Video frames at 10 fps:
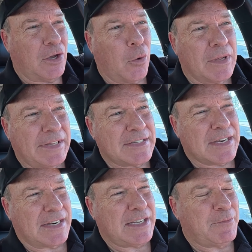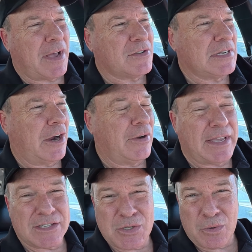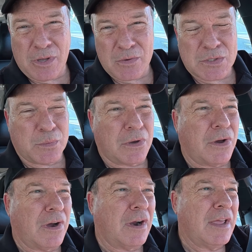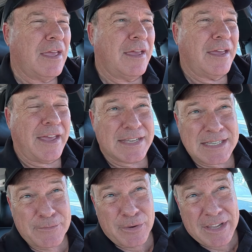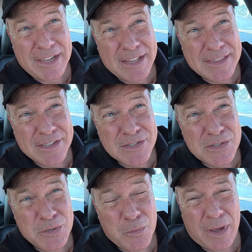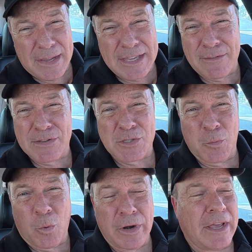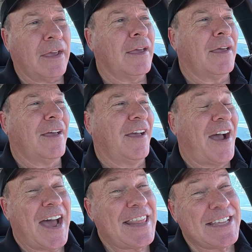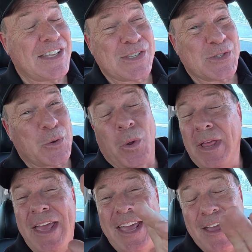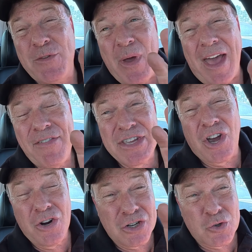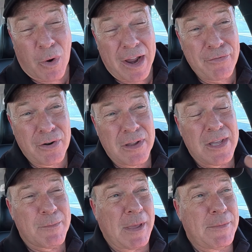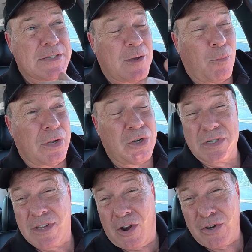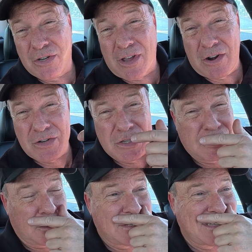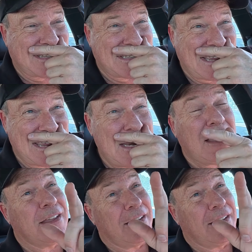go at least 19 miles an hour and get too close to a car and see if we can get this to give us a warning. I think this is cool. If you have a younger driver, maybe someone, your son or your daughter just turned 16,